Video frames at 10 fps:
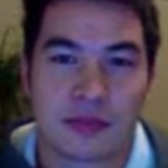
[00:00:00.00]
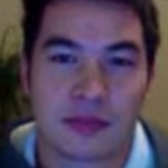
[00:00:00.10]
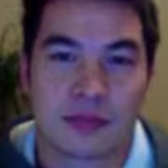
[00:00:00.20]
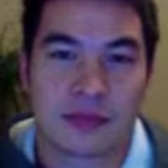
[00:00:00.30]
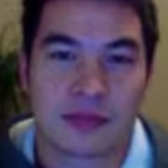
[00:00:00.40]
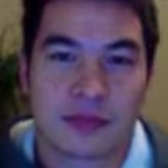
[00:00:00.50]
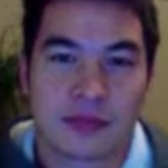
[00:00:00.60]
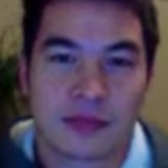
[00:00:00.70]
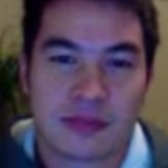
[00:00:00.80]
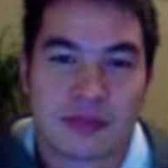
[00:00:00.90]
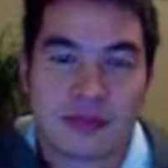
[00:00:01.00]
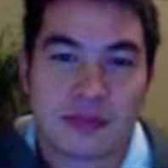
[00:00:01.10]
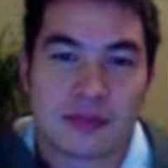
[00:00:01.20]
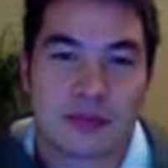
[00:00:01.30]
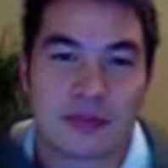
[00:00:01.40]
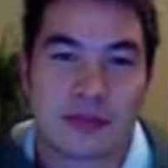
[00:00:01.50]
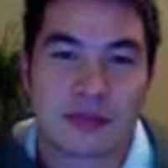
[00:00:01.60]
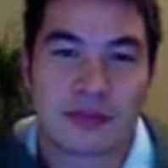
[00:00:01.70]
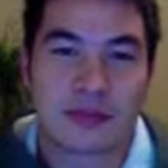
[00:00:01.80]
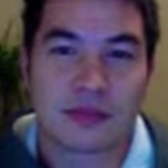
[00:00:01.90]

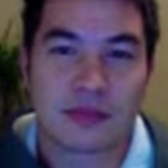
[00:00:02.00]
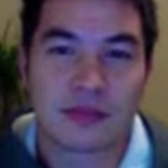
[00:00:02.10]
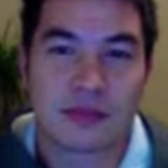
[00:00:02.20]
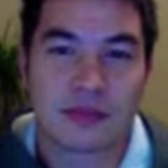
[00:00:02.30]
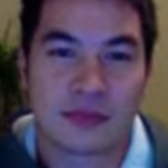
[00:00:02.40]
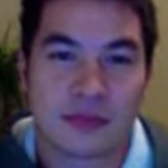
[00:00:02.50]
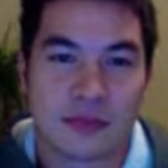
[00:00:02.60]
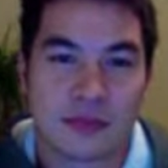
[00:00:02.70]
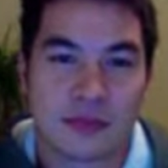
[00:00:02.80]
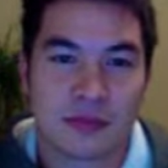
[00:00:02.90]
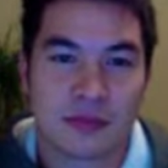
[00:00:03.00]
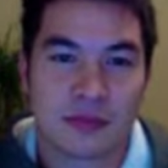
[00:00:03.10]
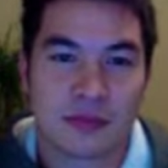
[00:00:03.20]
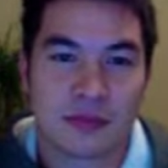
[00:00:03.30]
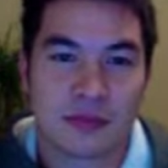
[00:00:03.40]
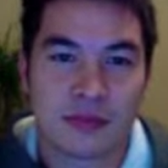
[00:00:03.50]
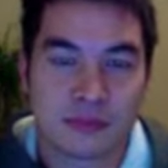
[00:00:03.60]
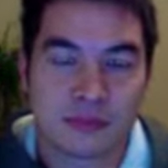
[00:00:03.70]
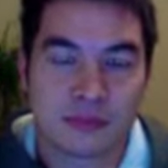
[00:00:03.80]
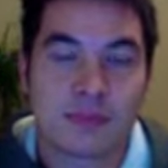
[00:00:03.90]

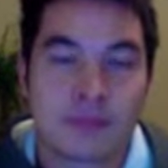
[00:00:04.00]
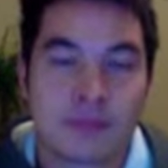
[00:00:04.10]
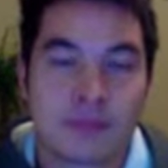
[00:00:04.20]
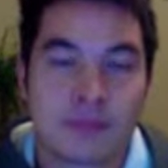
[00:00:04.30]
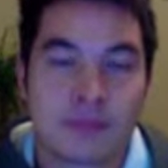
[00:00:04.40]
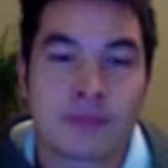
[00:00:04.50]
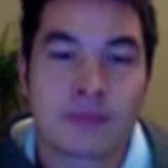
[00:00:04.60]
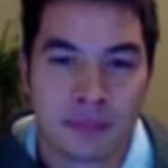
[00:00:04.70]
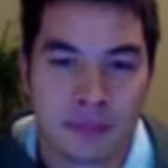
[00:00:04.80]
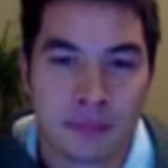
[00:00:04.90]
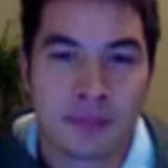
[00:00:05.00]
This person isn't speaking.